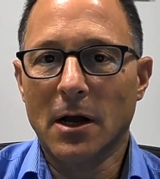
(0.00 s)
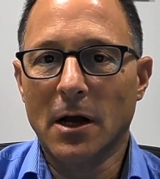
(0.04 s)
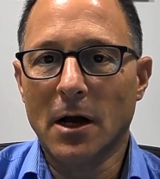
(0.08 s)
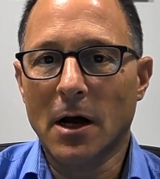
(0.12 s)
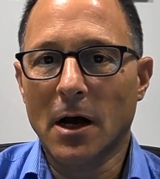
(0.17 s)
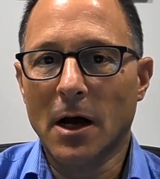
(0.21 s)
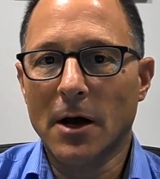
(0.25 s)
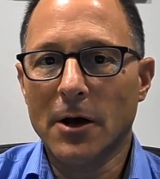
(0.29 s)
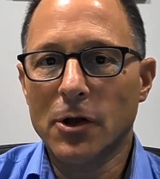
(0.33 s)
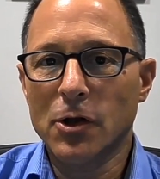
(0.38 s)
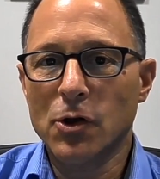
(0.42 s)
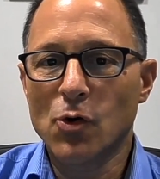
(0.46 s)

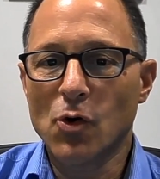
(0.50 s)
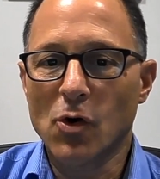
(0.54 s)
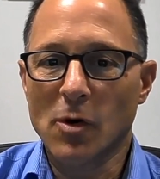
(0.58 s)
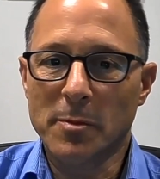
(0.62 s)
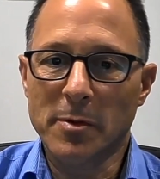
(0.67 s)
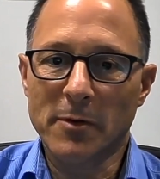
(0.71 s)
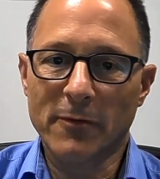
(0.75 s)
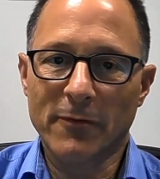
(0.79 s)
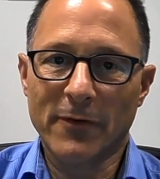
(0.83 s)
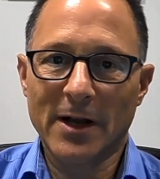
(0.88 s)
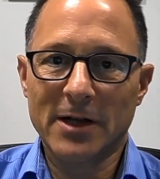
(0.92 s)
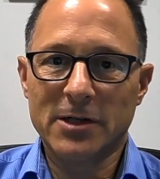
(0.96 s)
Uh, your
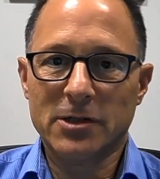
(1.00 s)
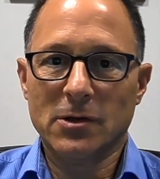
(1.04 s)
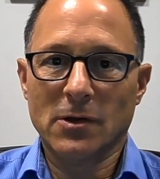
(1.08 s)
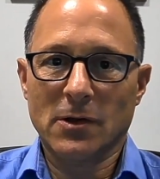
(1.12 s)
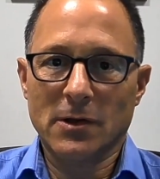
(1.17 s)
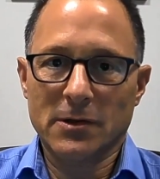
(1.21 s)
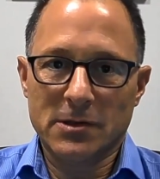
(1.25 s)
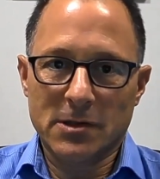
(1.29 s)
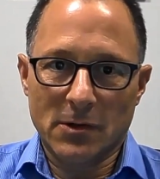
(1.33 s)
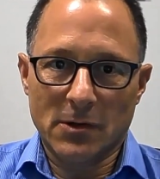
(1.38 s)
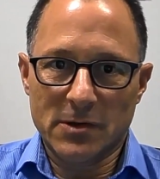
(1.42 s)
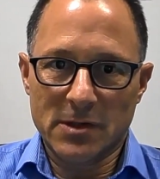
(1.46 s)
professional
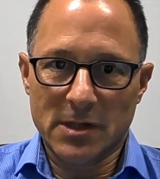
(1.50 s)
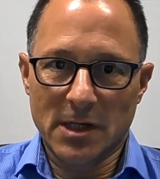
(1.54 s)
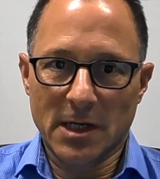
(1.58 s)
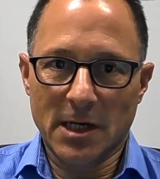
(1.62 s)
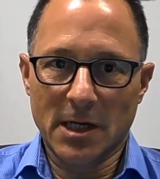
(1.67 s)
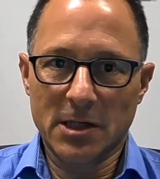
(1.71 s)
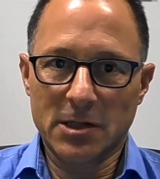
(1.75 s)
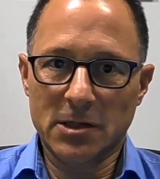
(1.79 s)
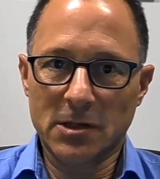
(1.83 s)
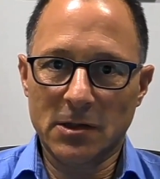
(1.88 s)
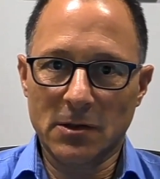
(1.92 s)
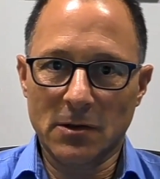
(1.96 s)

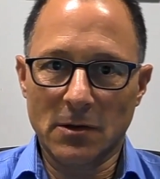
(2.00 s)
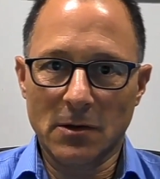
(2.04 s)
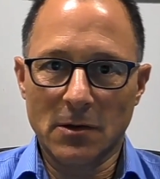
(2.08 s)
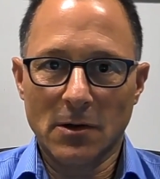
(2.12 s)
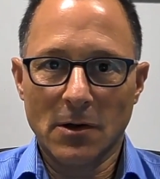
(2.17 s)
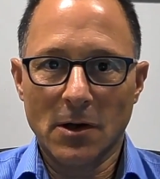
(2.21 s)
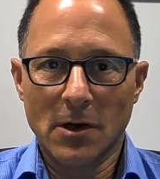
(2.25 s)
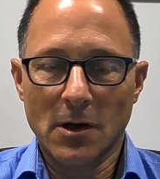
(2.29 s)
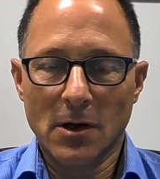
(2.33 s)
association